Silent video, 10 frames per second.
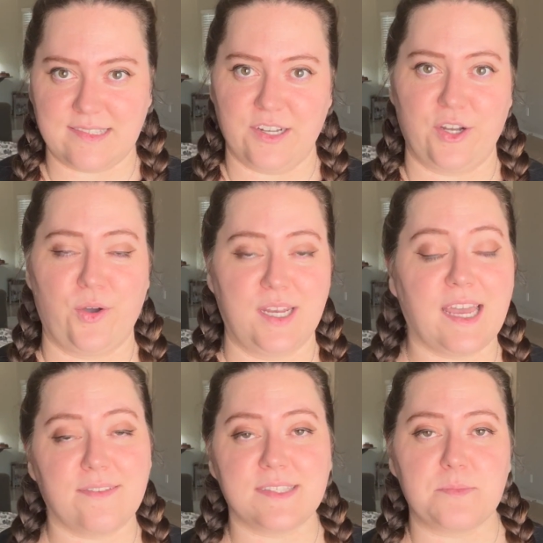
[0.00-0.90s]
they're going to
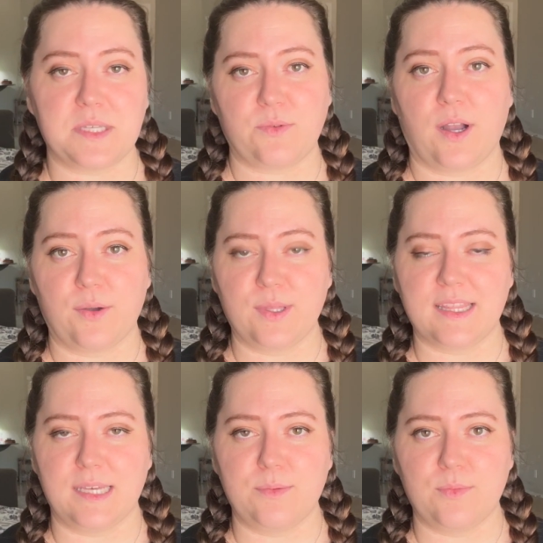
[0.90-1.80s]
have something wrong with
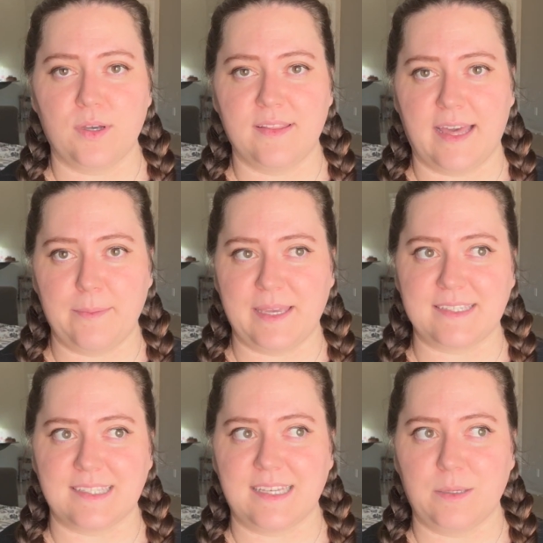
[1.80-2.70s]
them that
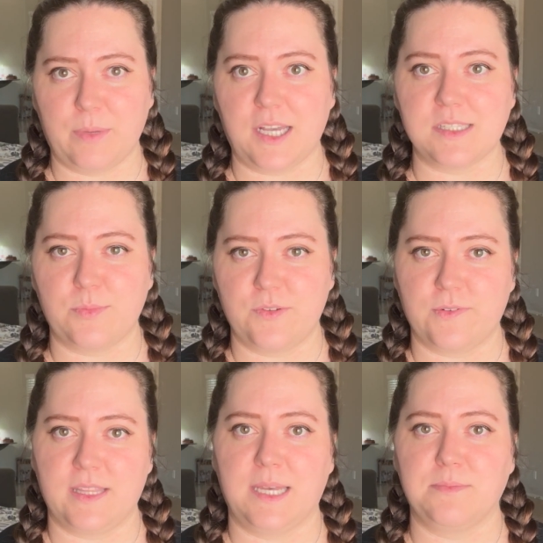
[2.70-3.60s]
makes it impossible
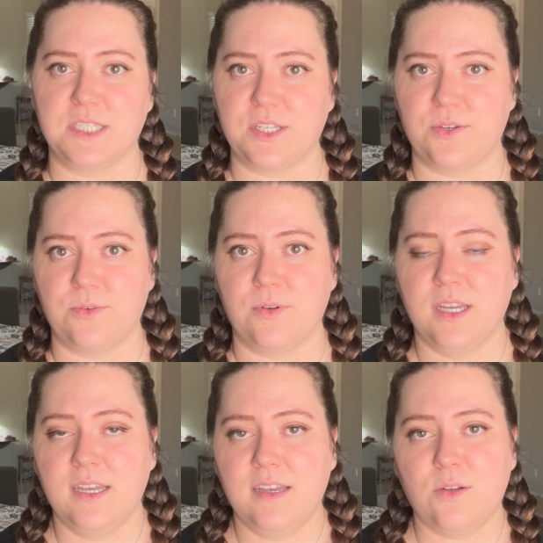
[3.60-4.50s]
for them to
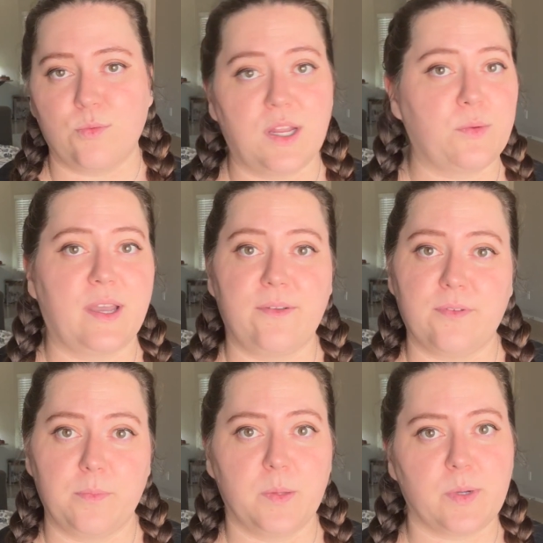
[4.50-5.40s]
run away
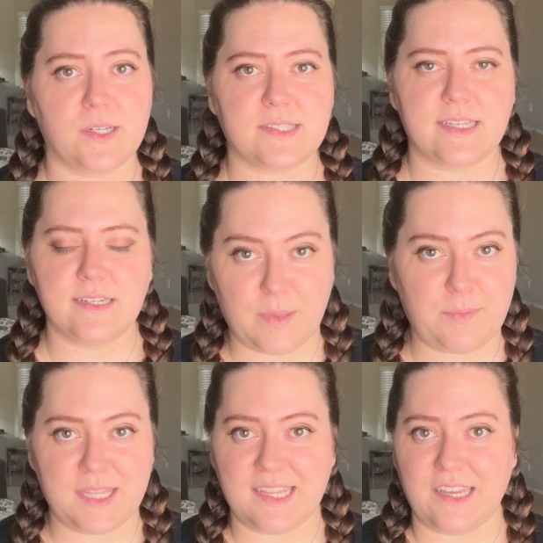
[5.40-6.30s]
from the person.
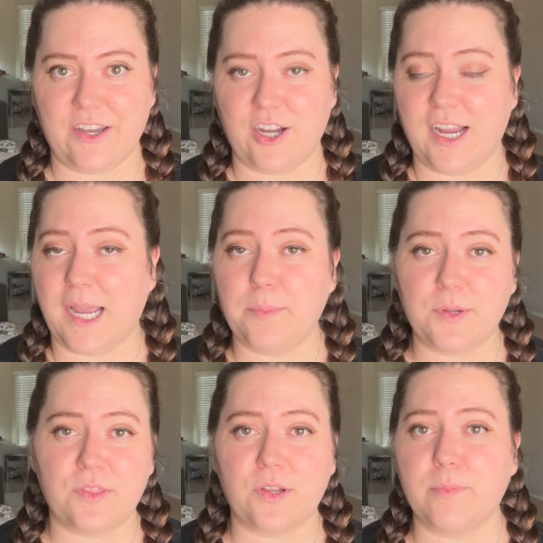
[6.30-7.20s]
Maybe they are
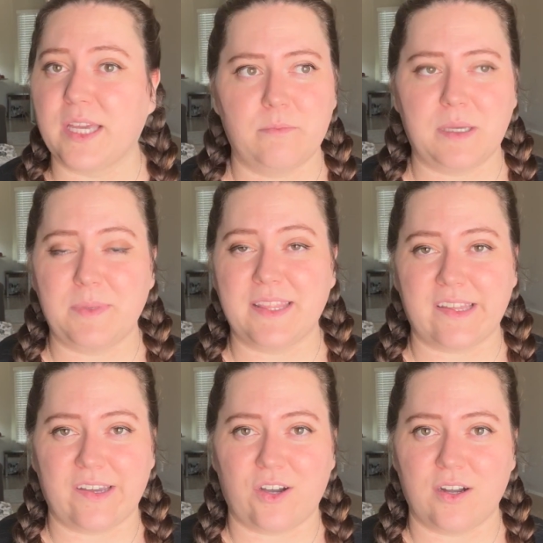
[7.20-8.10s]
hyperthermic, maybe
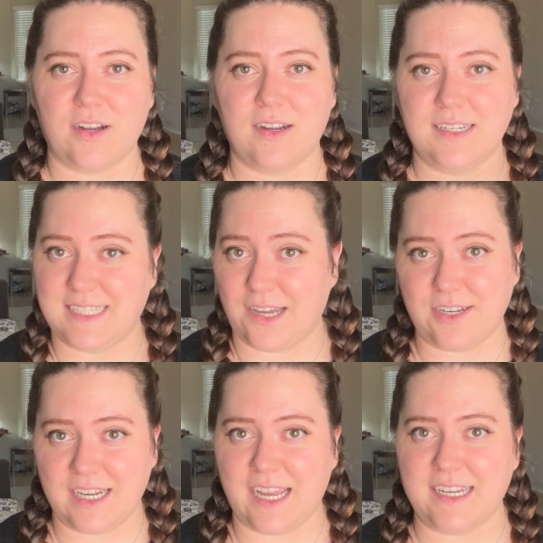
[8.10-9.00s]
they are
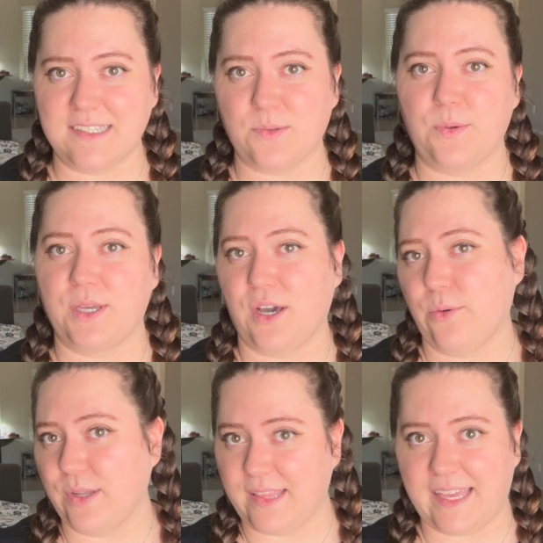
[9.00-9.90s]
down and hind is what we
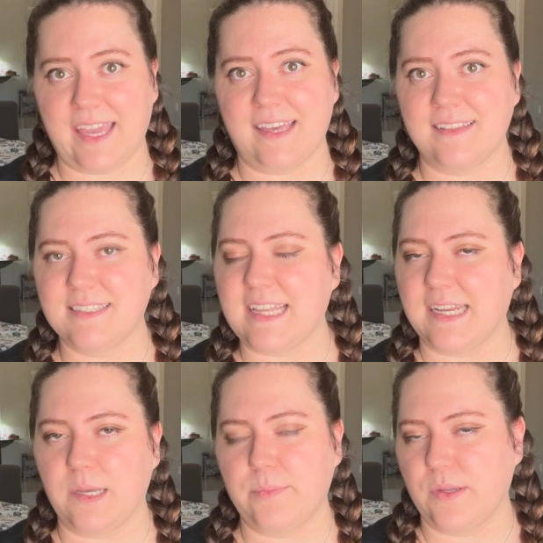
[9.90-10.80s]
call, where they can't
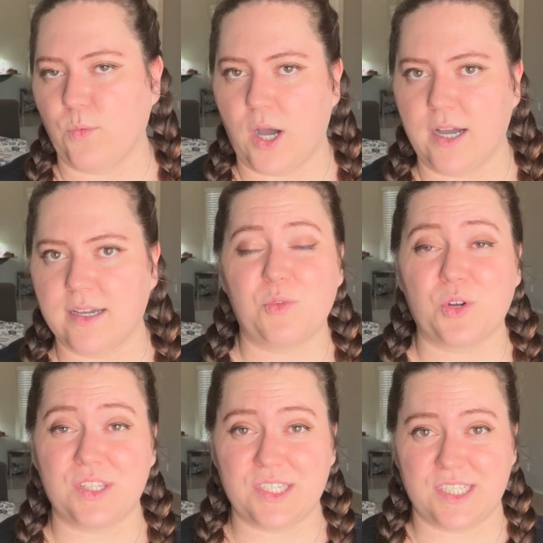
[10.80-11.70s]
stand up and walk,
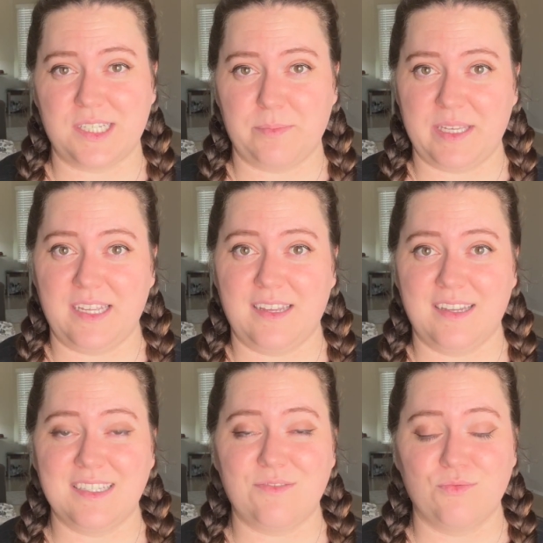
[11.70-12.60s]
or they're gonna
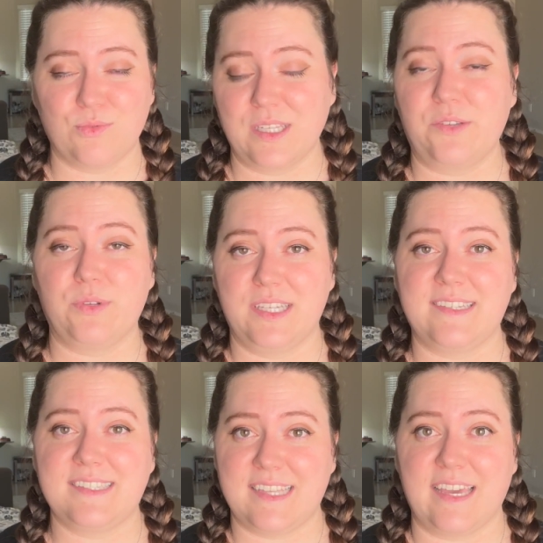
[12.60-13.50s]
be really, really
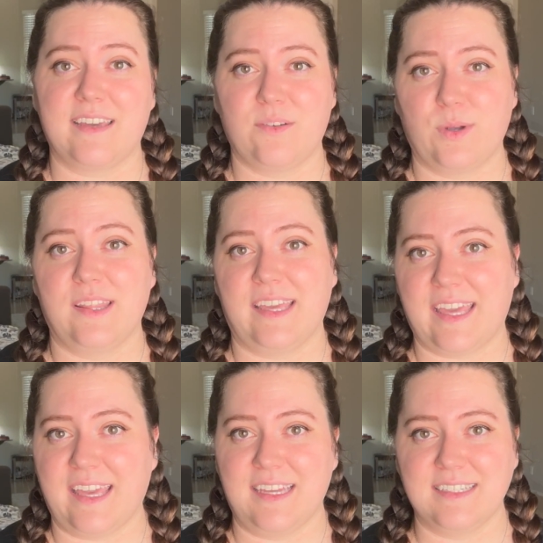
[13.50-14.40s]
sick where they
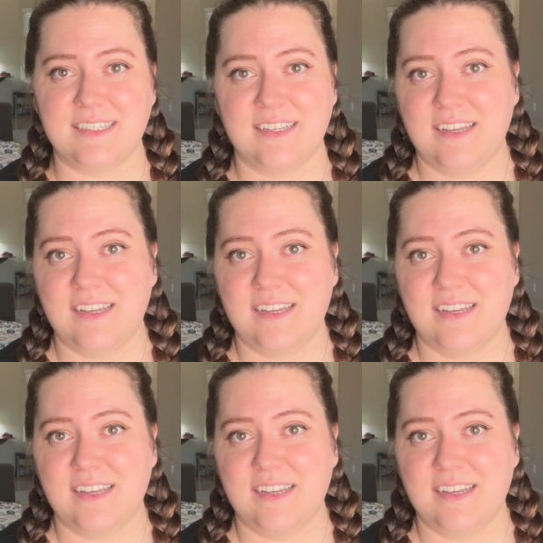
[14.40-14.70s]
can't,